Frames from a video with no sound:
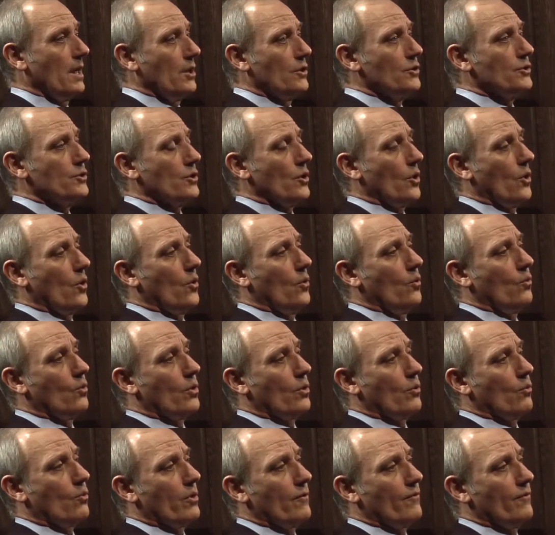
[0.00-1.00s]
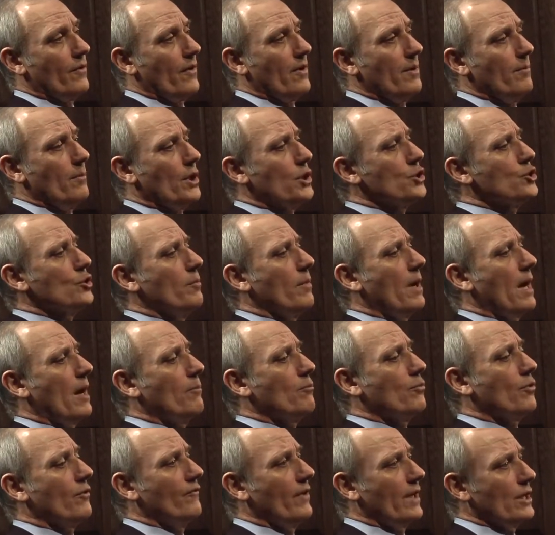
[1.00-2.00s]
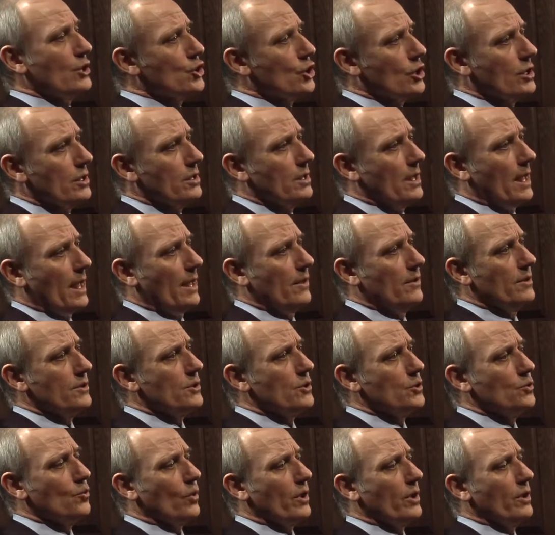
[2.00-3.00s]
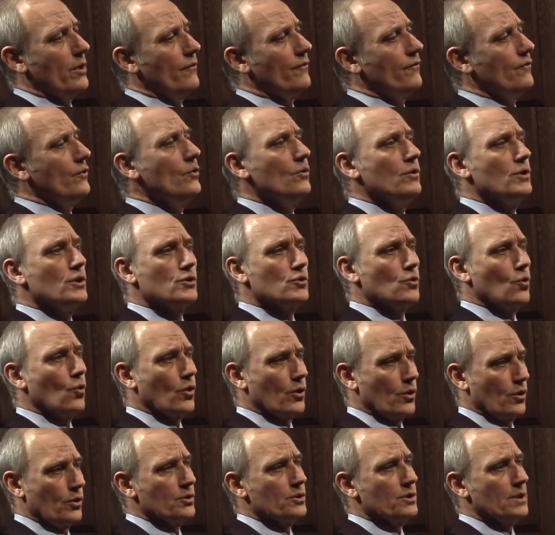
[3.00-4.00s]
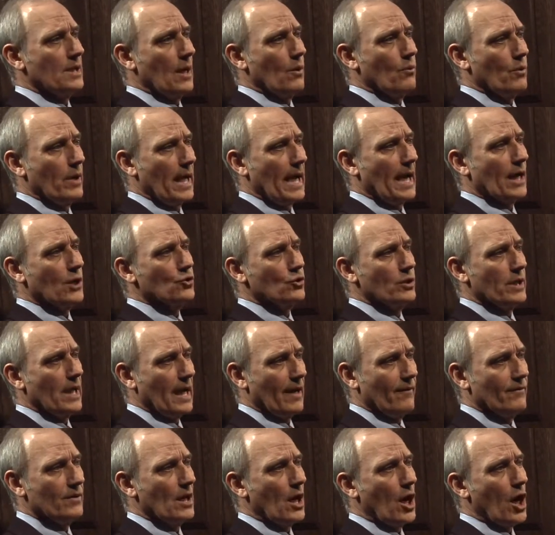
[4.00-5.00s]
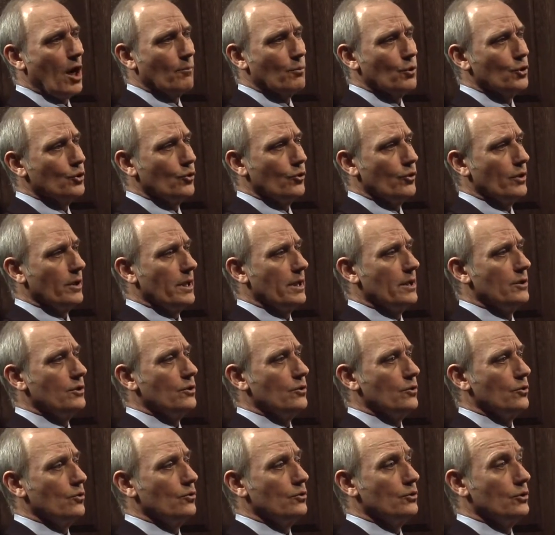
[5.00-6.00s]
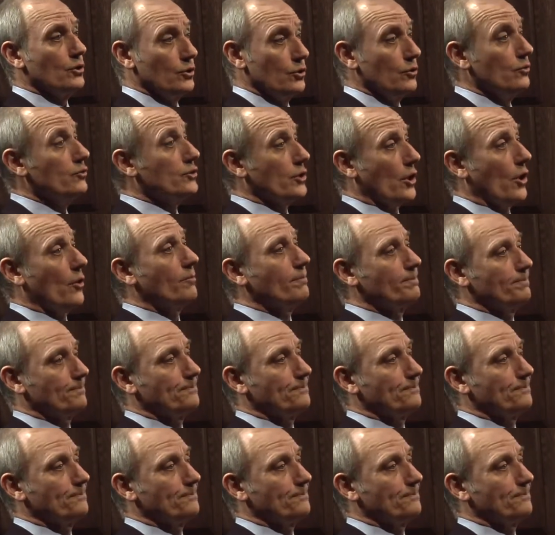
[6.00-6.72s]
So we're very much about prevention, and this is one of the few disorders that we actually have the opportunity to do so.